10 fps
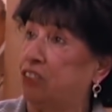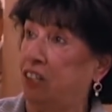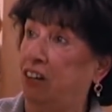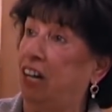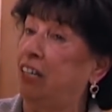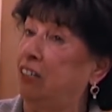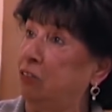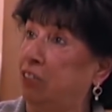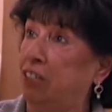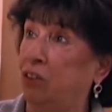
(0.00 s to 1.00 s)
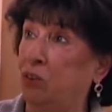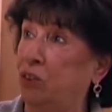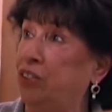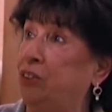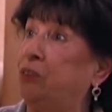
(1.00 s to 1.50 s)
sir. Oh, really? I don't care. Well, you're just
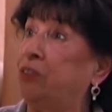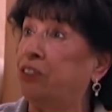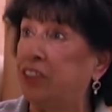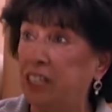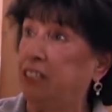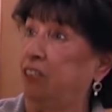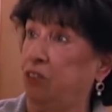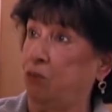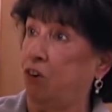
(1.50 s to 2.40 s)
walking around looking for trouble. You